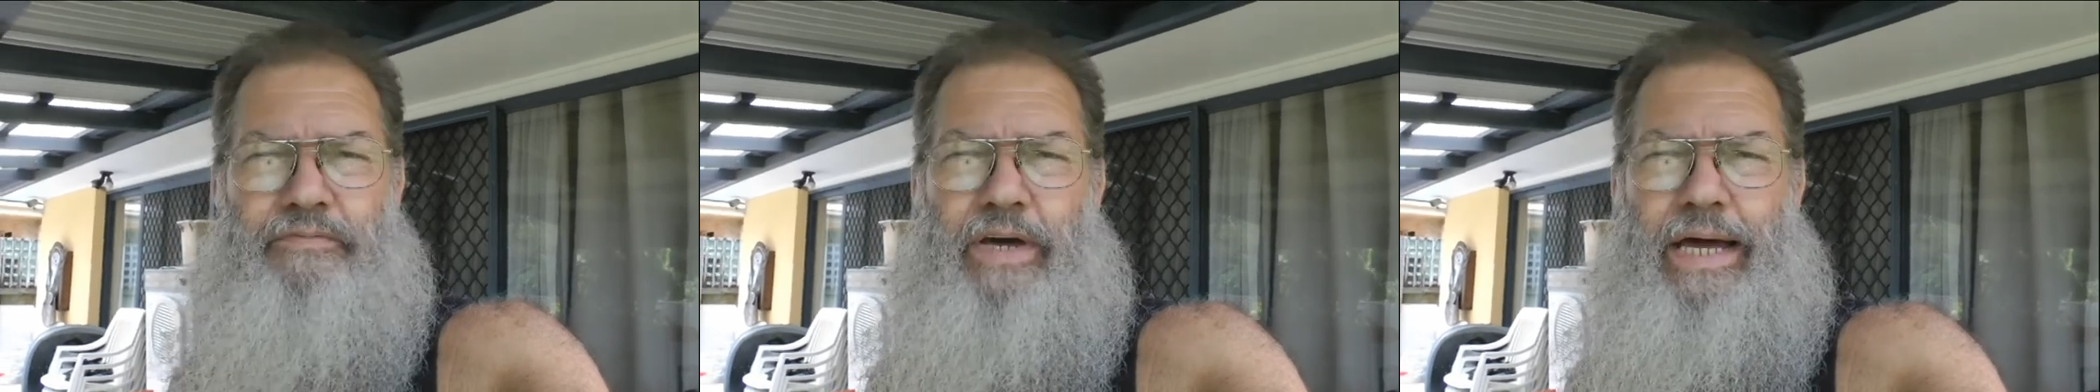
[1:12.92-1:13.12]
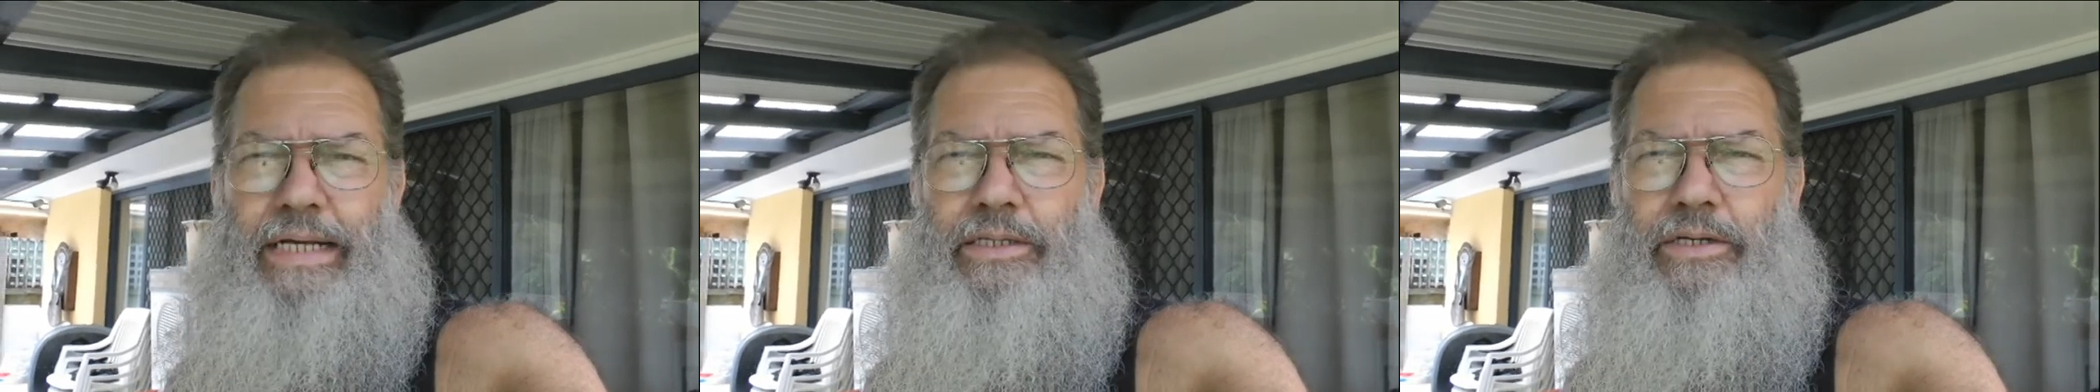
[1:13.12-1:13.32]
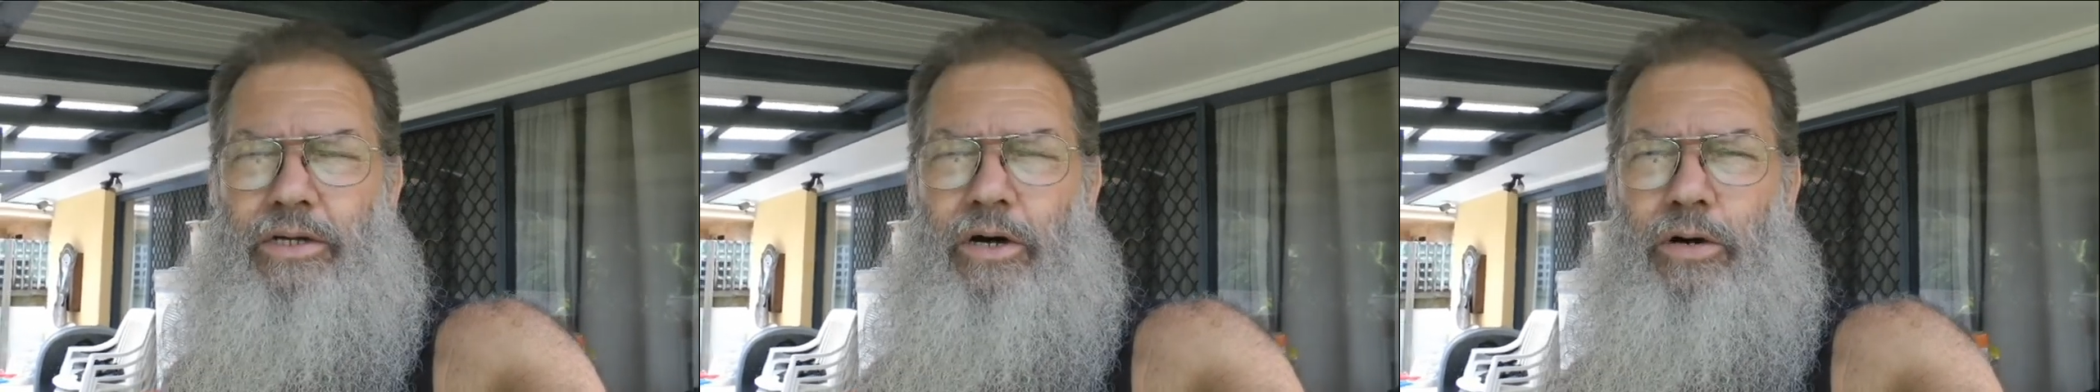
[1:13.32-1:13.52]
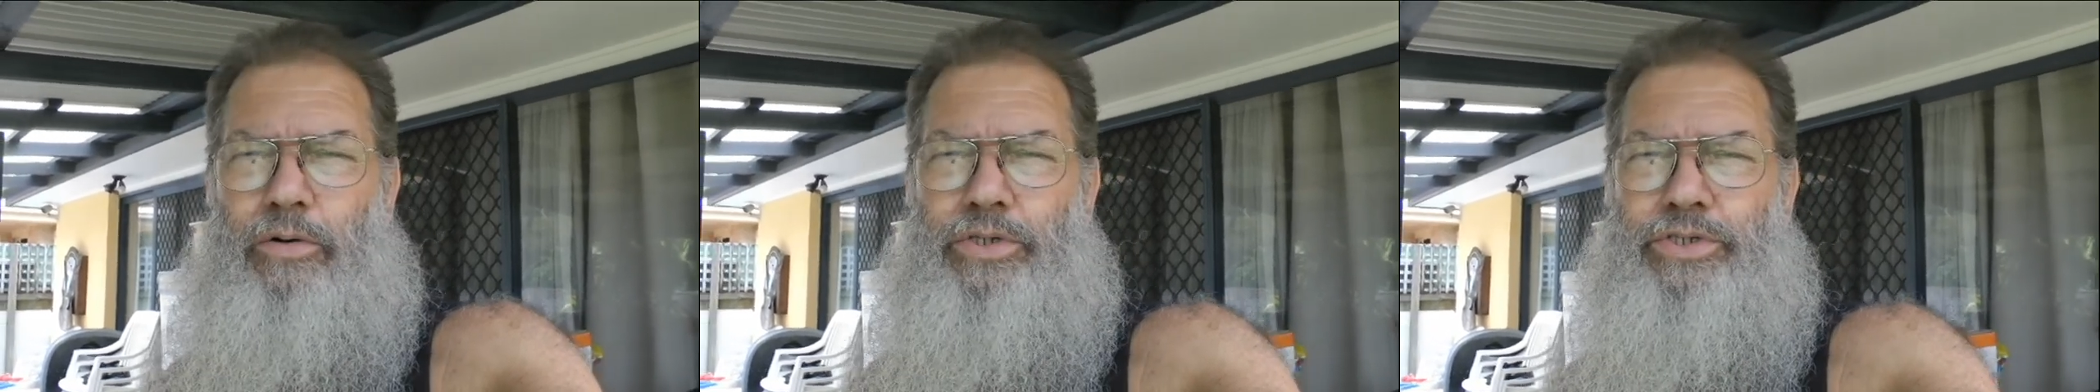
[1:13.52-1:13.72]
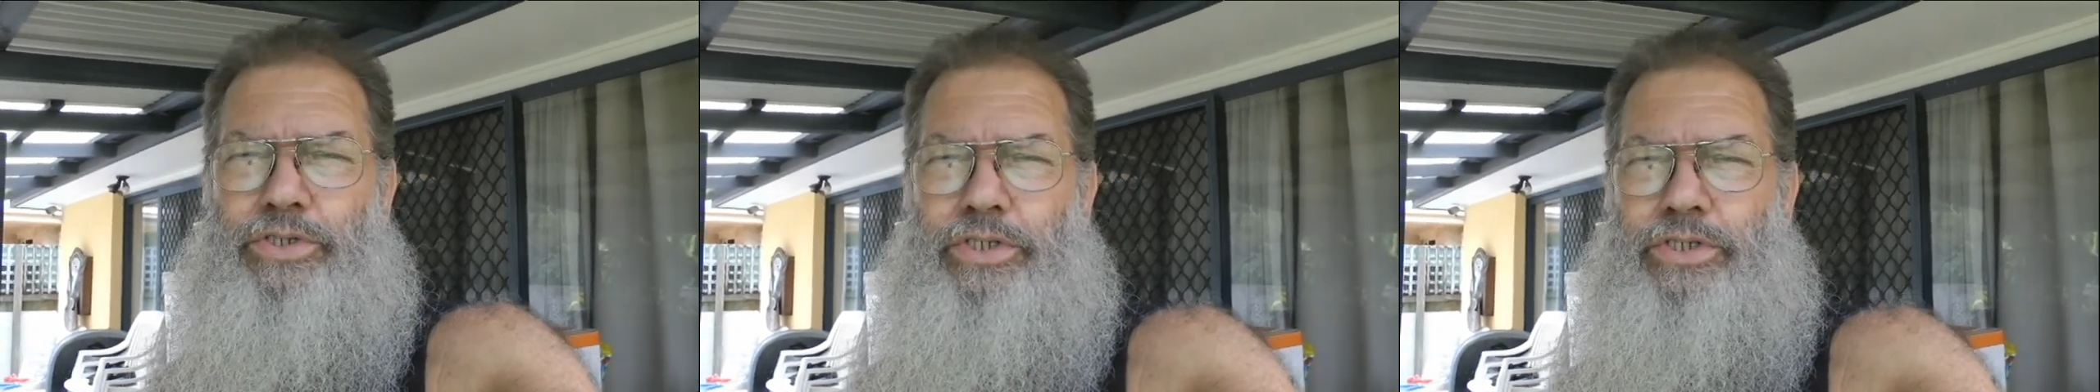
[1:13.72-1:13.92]
fact that I
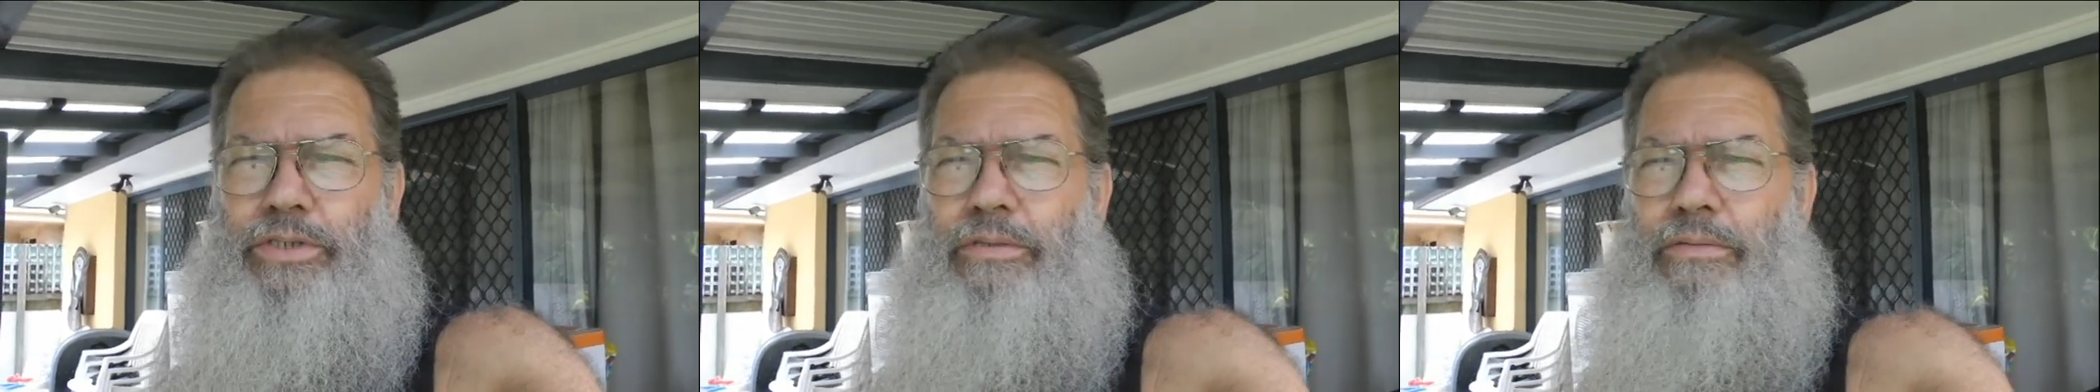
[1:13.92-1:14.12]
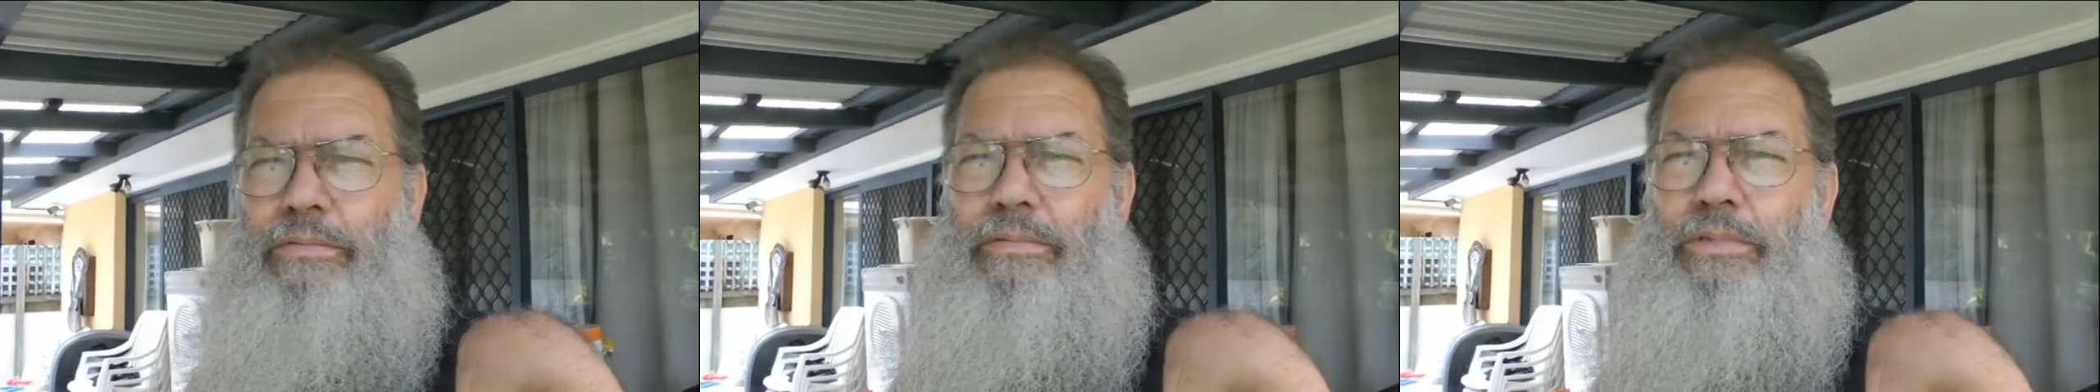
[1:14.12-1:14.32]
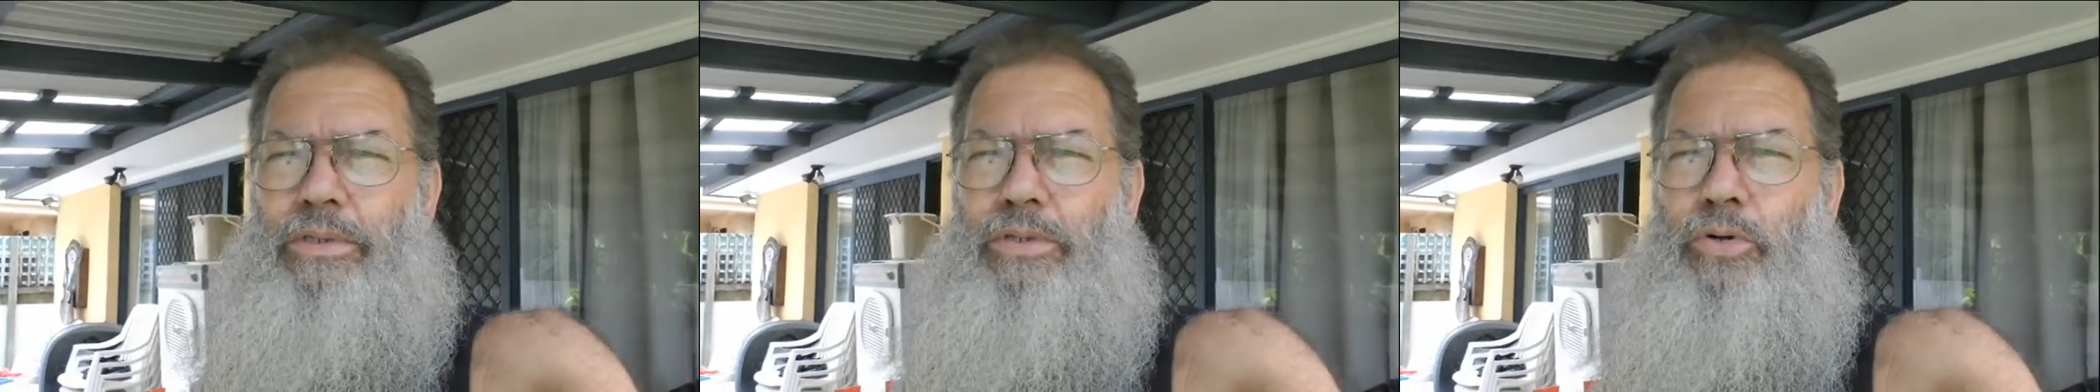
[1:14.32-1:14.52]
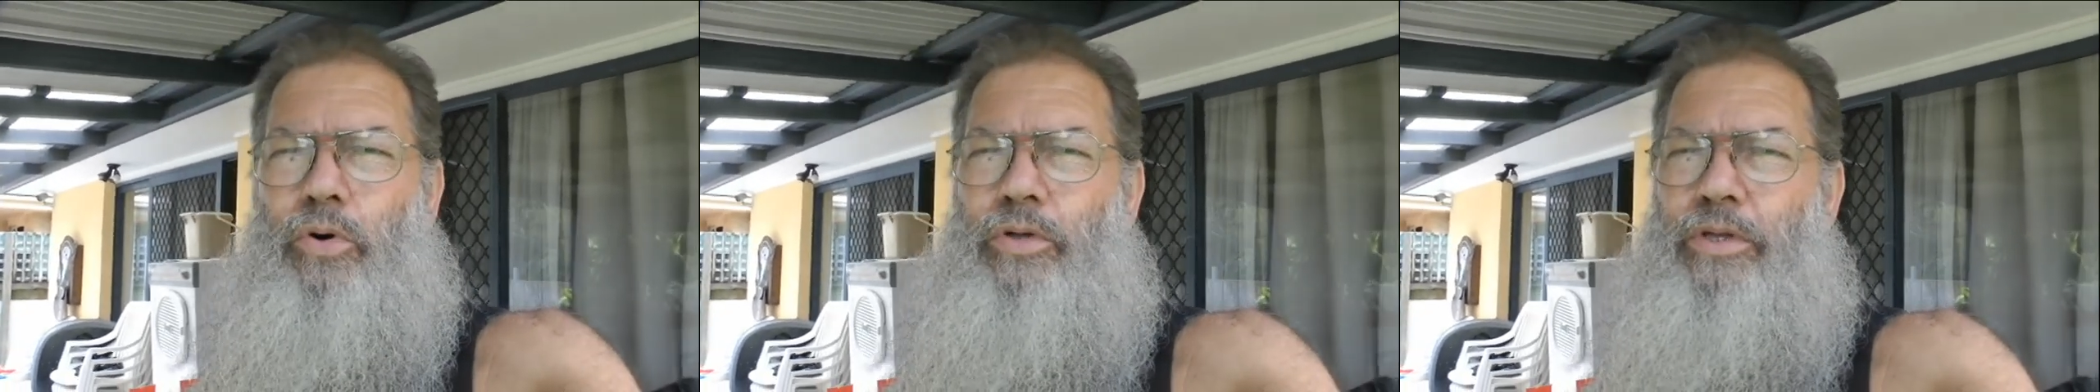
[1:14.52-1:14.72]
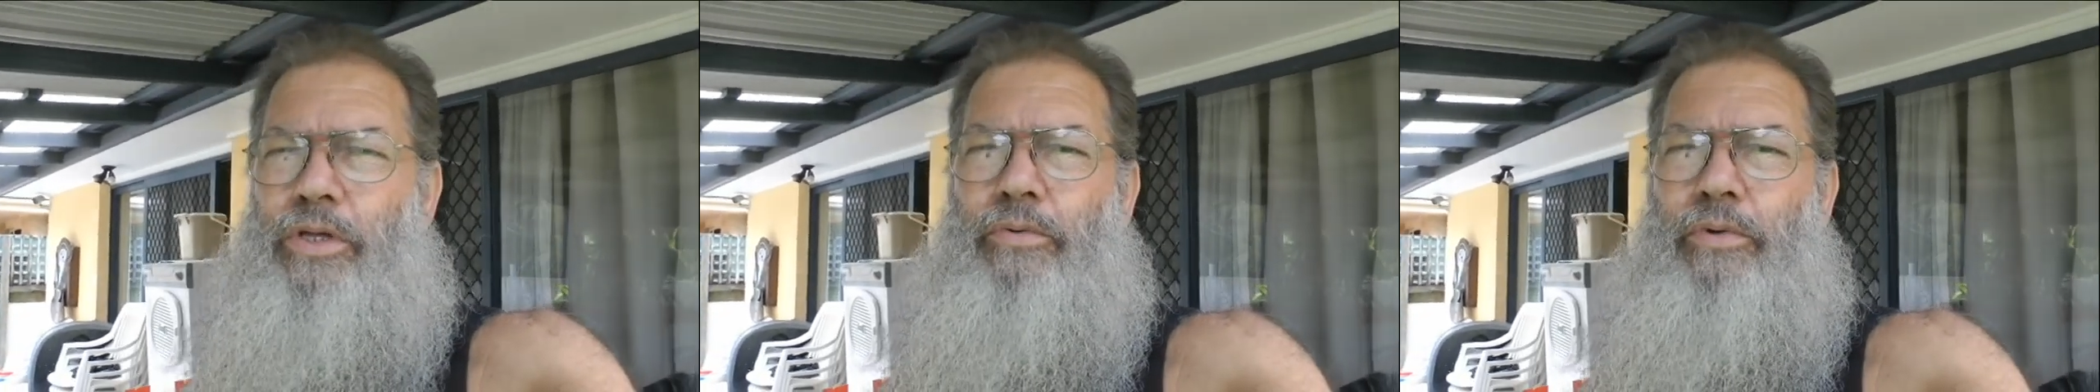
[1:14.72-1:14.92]
was just cooking the